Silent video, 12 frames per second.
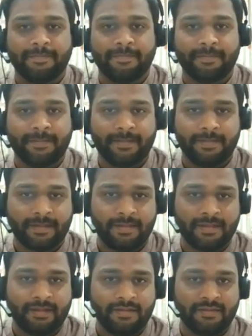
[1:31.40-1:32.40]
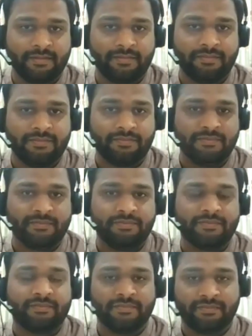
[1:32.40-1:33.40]

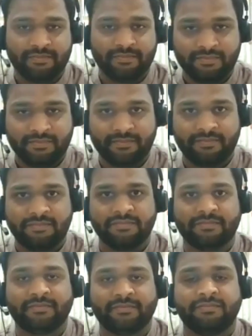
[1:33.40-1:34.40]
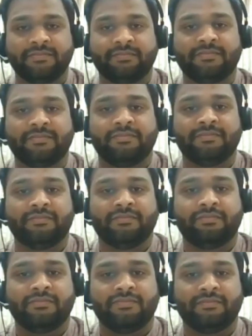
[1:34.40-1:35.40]

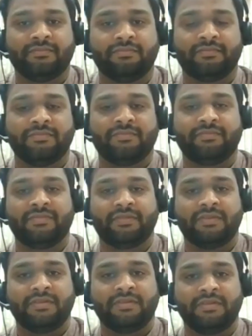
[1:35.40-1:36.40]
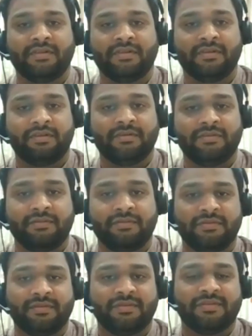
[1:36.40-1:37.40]

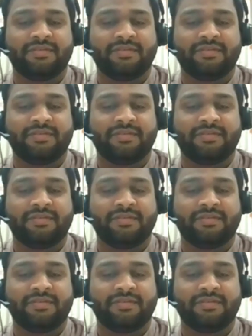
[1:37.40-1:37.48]
The person shown says nothing.